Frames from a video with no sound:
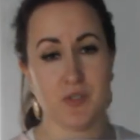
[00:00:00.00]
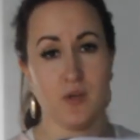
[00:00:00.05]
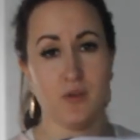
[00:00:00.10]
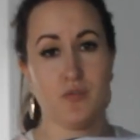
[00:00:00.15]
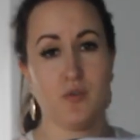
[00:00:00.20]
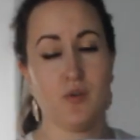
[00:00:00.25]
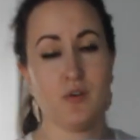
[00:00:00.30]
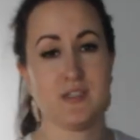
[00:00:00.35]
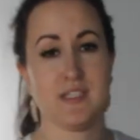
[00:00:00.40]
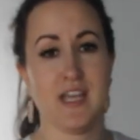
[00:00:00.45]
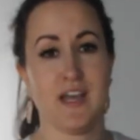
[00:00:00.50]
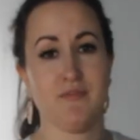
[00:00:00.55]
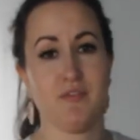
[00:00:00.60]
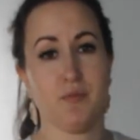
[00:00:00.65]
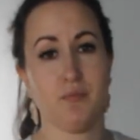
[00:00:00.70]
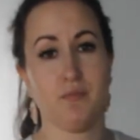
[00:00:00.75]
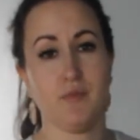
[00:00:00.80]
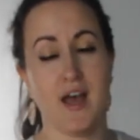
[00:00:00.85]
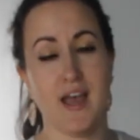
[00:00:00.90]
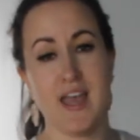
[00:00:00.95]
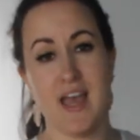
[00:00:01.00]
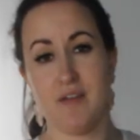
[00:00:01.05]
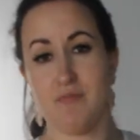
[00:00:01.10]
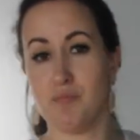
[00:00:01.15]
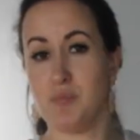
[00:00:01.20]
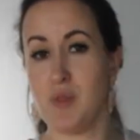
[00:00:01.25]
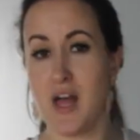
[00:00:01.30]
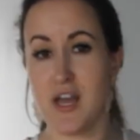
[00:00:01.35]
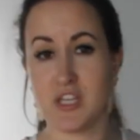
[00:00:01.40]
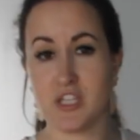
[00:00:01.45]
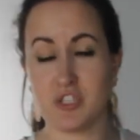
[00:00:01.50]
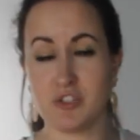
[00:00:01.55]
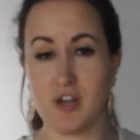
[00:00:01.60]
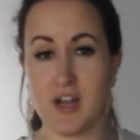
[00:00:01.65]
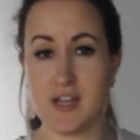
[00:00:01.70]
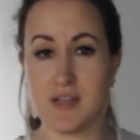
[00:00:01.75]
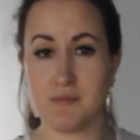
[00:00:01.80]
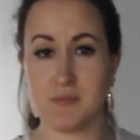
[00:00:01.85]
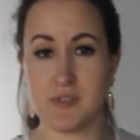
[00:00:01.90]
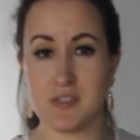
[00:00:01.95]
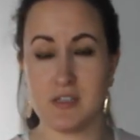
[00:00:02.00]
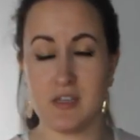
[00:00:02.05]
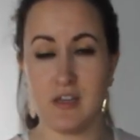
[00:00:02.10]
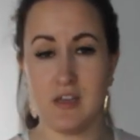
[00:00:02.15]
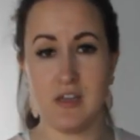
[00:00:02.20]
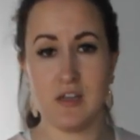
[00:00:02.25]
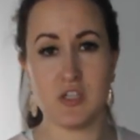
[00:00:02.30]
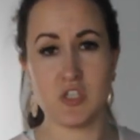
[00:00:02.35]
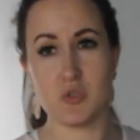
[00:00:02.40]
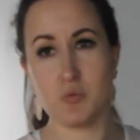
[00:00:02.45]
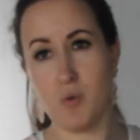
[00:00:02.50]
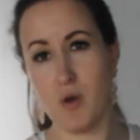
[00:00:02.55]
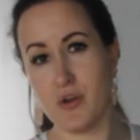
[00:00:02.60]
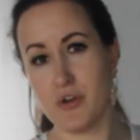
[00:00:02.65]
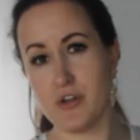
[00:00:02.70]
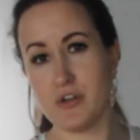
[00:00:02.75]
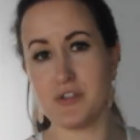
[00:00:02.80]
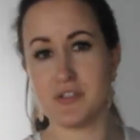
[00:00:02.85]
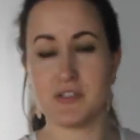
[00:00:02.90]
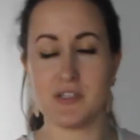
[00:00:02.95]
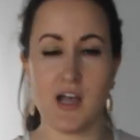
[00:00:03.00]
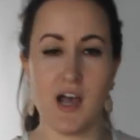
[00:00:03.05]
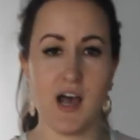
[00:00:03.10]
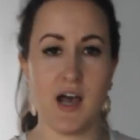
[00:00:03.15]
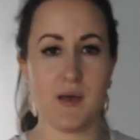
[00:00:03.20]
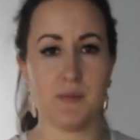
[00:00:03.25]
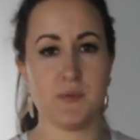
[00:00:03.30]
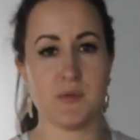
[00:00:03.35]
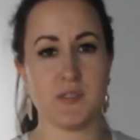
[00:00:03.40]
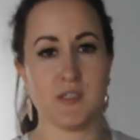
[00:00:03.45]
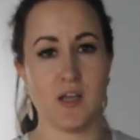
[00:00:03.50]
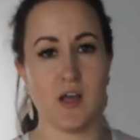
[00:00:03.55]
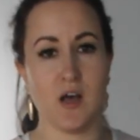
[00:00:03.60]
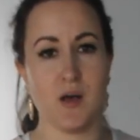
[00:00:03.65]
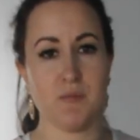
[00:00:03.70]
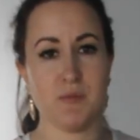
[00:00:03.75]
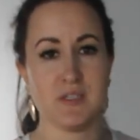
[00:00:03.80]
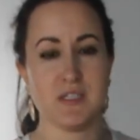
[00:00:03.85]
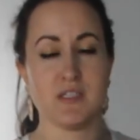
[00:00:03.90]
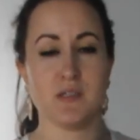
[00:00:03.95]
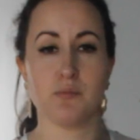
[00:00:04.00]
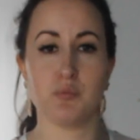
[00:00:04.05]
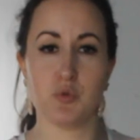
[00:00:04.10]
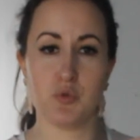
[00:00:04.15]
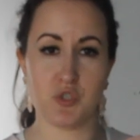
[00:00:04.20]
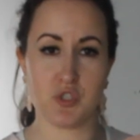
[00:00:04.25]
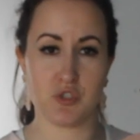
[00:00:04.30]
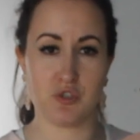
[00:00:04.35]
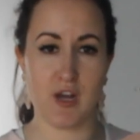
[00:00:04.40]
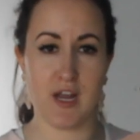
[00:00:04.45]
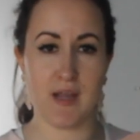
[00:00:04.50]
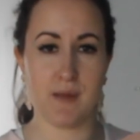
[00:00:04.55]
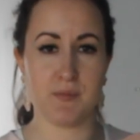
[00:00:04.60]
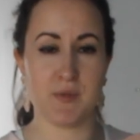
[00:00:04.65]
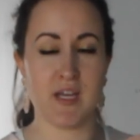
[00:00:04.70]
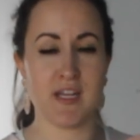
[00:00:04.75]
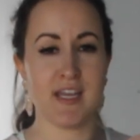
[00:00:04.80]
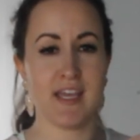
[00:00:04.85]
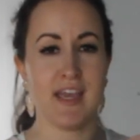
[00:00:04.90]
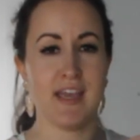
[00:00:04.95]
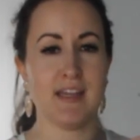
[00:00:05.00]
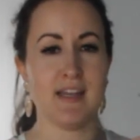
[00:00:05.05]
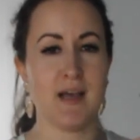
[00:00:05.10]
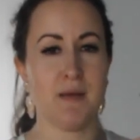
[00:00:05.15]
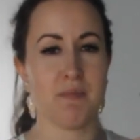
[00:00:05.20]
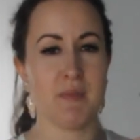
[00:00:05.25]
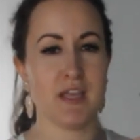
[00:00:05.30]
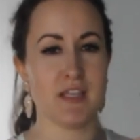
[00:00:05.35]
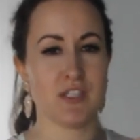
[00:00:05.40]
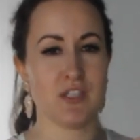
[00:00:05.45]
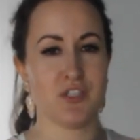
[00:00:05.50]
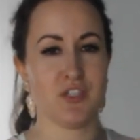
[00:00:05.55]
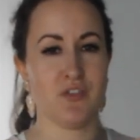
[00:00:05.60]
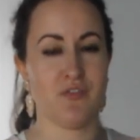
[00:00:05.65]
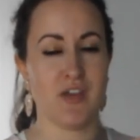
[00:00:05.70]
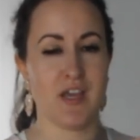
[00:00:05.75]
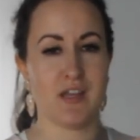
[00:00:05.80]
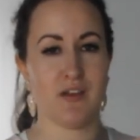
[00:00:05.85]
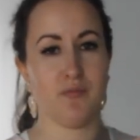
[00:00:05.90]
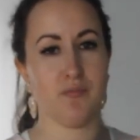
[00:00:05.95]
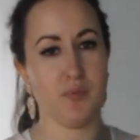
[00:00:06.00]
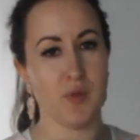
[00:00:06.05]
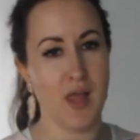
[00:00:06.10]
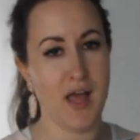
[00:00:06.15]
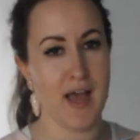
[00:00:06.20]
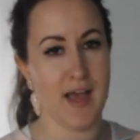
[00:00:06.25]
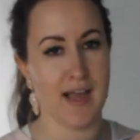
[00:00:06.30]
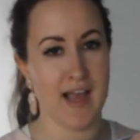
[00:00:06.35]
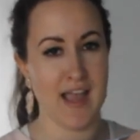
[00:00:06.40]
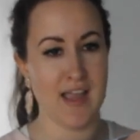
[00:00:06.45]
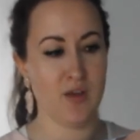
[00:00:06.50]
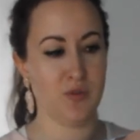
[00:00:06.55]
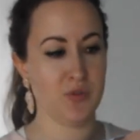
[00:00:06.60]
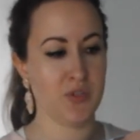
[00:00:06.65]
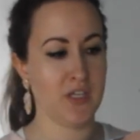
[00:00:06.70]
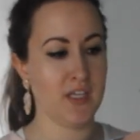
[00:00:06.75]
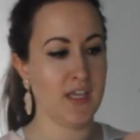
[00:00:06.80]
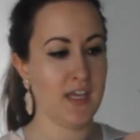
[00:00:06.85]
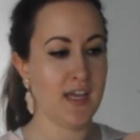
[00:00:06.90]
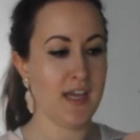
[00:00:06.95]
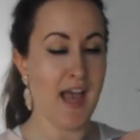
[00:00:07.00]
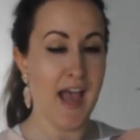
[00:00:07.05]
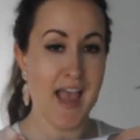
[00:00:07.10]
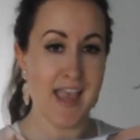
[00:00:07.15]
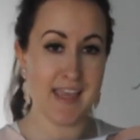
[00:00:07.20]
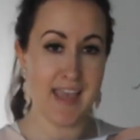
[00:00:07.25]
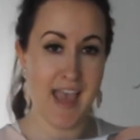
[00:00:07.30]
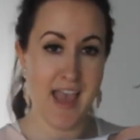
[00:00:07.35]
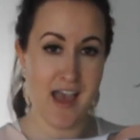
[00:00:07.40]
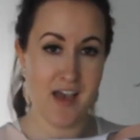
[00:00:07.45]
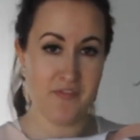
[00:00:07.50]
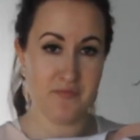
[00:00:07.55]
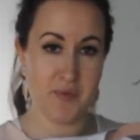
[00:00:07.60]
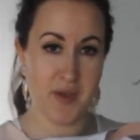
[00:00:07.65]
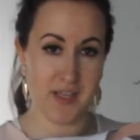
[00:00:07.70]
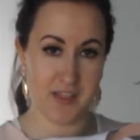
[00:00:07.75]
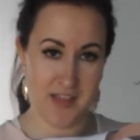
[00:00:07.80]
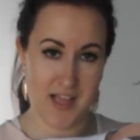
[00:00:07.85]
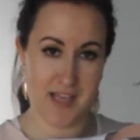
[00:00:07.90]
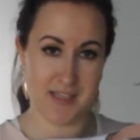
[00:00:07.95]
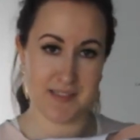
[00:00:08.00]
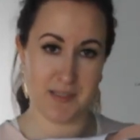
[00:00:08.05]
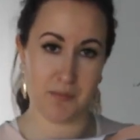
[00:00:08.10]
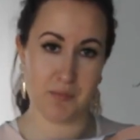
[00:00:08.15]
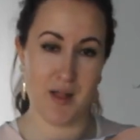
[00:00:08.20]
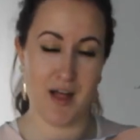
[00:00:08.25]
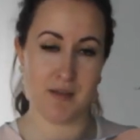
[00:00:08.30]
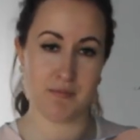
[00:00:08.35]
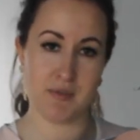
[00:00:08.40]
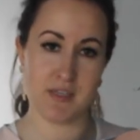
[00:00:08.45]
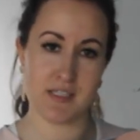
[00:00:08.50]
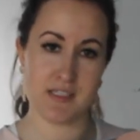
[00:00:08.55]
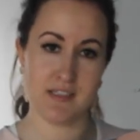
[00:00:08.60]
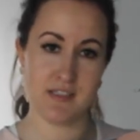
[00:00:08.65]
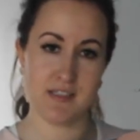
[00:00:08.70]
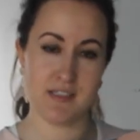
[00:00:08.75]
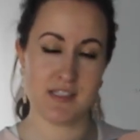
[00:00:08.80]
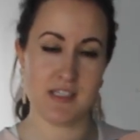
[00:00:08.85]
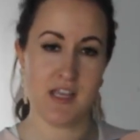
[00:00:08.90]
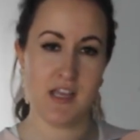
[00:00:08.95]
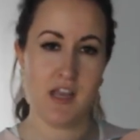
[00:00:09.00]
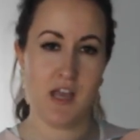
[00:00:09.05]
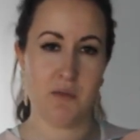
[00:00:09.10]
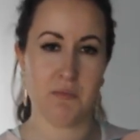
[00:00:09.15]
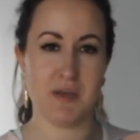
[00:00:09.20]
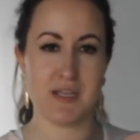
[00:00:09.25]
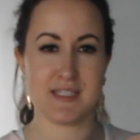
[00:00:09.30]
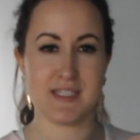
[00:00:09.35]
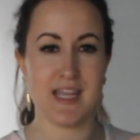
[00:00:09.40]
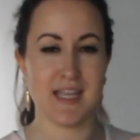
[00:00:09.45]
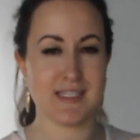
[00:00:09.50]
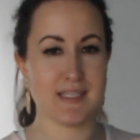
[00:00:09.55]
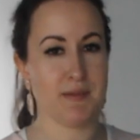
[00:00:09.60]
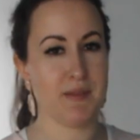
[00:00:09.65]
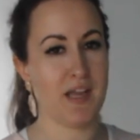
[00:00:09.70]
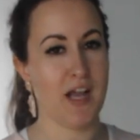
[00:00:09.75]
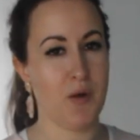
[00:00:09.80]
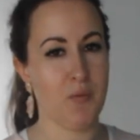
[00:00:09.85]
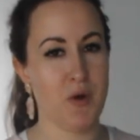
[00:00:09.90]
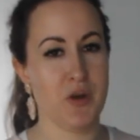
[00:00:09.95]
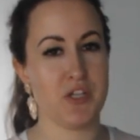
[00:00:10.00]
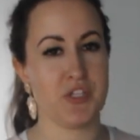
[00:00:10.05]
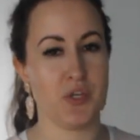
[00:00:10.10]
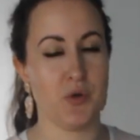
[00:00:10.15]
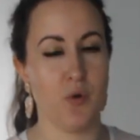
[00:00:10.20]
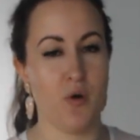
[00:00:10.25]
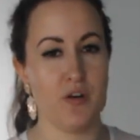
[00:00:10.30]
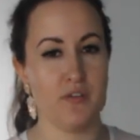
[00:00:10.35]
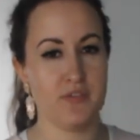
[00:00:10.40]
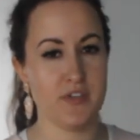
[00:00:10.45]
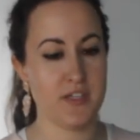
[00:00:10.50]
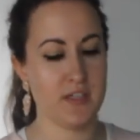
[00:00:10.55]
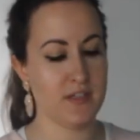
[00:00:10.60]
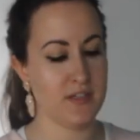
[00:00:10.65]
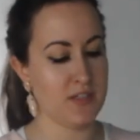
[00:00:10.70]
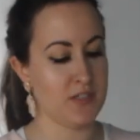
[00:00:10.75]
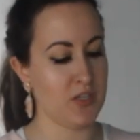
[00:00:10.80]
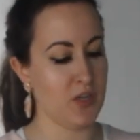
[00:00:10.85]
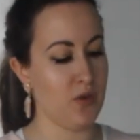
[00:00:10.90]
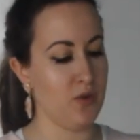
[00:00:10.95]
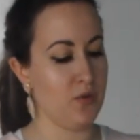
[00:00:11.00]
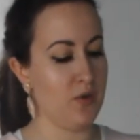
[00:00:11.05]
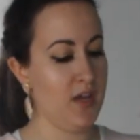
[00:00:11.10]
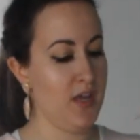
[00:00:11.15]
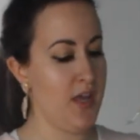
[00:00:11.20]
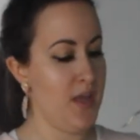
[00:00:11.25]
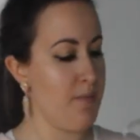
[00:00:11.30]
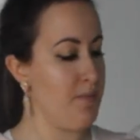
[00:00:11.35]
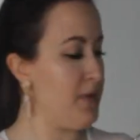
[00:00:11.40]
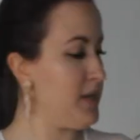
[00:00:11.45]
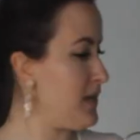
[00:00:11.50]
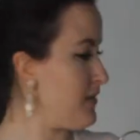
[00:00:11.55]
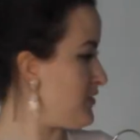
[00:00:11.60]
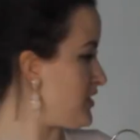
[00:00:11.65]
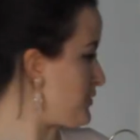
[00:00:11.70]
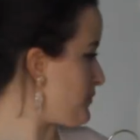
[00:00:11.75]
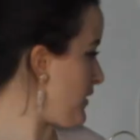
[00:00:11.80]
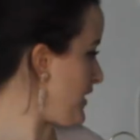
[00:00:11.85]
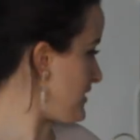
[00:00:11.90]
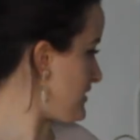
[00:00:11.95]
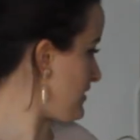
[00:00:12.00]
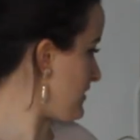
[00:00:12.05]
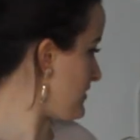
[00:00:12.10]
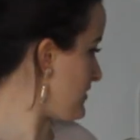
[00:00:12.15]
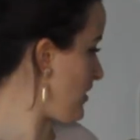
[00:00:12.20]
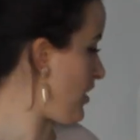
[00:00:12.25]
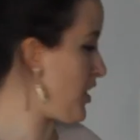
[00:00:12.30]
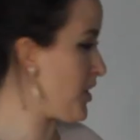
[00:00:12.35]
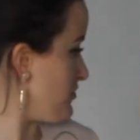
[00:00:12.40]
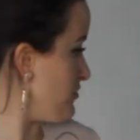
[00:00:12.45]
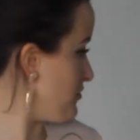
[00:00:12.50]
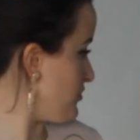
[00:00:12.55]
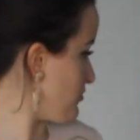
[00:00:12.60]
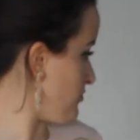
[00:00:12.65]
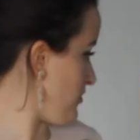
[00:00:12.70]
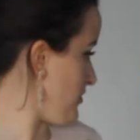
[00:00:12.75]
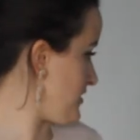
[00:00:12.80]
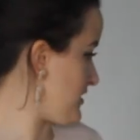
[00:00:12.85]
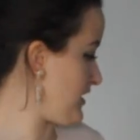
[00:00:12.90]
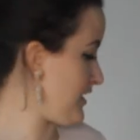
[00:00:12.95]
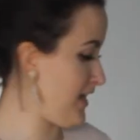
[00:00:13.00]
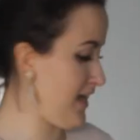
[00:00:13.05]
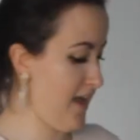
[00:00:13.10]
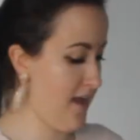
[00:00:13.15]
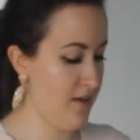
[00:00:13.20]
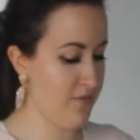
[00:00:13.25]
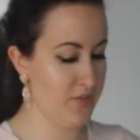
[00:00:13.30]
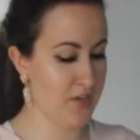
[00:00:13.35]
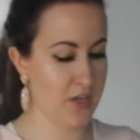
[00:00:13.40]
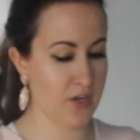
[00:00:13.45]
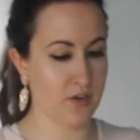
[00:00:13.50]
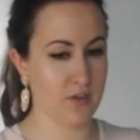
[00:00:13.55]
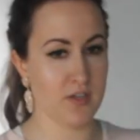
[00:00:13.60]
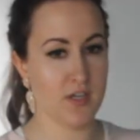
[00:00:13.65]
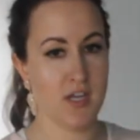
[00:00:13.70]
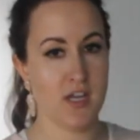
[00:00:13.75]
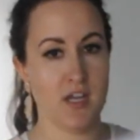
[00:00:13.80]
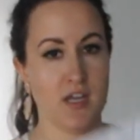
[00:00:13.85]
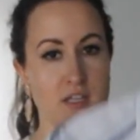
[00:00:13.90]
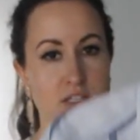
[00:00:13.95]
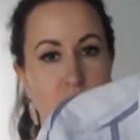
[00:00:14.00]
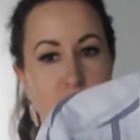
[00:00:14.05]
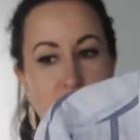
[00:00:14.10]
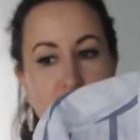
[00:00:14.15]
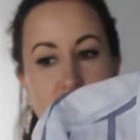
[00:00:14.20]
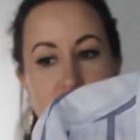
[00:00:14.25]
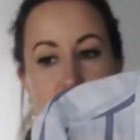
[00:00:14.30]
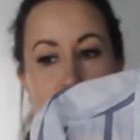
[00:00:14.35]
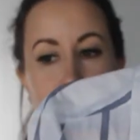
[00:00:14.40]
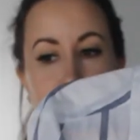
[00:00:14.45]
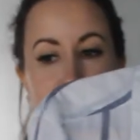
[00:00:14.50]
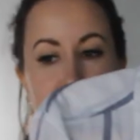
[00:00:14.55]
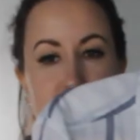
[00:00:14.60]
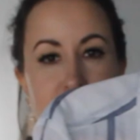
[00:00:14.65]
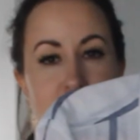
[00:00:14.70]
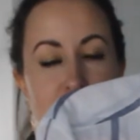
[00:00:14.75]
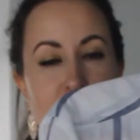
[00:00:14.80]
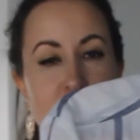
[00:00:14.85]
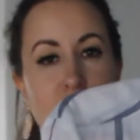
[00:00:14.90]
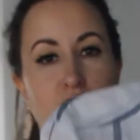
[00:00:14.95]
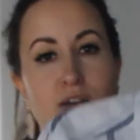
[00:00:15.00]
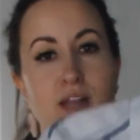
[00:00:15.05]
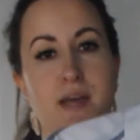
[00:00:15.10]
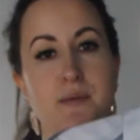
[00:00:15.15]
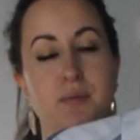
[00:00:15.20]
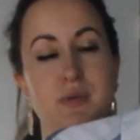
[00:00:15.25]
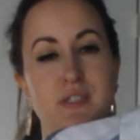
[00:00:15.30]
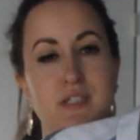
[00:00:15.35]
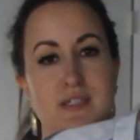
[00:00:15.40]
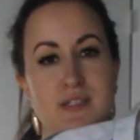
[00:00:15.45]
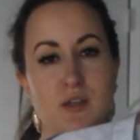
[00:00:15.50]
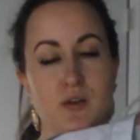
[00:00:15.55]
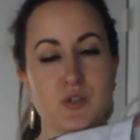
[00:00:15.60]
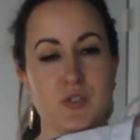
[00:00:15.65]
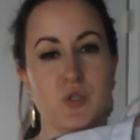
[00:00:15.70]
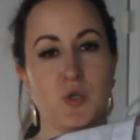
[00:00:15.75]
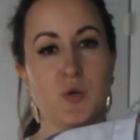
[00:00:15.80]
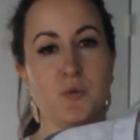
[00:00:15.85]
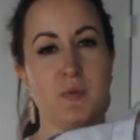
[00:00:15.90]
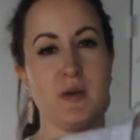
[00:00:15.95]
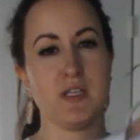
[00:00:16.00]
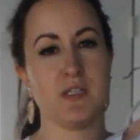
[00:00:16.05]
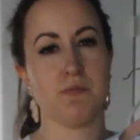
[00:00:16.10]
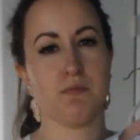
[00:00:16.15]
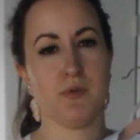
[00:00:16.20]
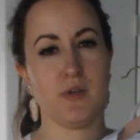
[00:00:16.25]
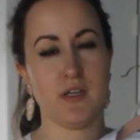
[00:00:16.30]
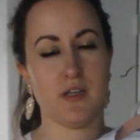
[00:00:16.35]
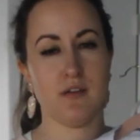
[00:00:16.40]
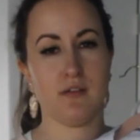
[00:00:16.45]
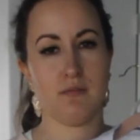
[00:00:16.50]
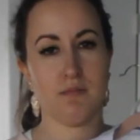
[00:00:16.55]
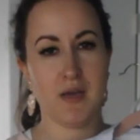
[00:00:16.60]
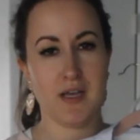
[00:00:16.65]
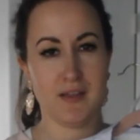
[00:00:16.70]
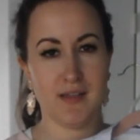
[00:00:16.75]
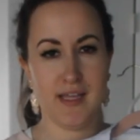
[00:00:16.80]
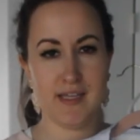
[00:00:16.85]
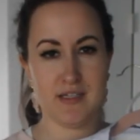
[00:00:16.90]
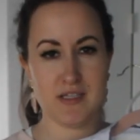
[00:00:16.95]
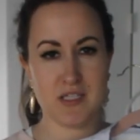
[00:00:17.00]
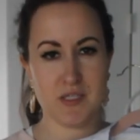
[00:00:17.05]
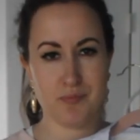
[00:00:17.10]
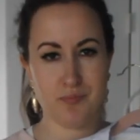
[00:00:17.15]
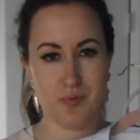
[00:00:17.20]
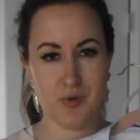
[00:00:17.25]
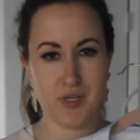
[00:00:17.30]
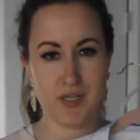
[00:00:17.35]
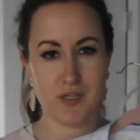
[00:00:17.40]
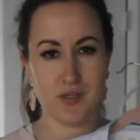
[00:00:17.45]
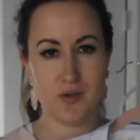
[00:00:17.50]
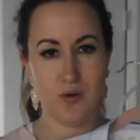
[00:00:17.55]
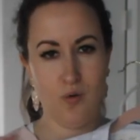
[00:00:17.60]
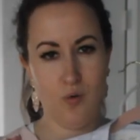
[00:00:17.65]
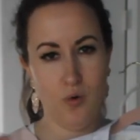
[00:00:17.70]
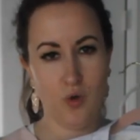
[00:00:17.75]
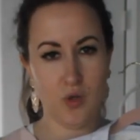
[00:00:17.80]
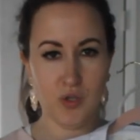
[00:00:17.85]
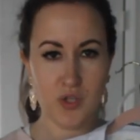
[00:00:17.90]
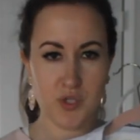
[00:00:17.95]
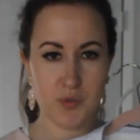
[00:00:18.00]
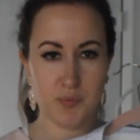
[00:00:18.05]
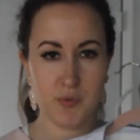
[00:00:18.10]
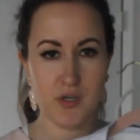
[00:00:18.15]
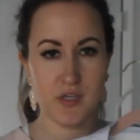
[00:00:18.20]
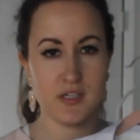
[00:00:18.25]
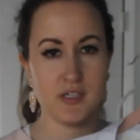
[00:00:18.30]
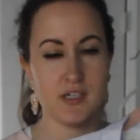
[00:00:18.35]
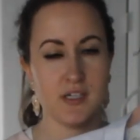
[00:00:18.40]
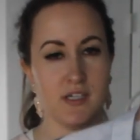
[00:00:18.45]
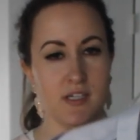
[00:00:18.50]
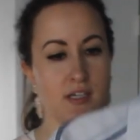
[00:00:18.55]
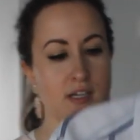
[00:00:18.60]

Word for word: So of course, you have a, I have black striped sweaters, tops. Um, this is a blue striped. And again, I'm not such a fan of black. I only, I have my classic black pieces, but it's not something I wear so often. So many of these basics are neutrals that I have here. So again, a button down. I put this also in my spring, my latest spring haul lookbook.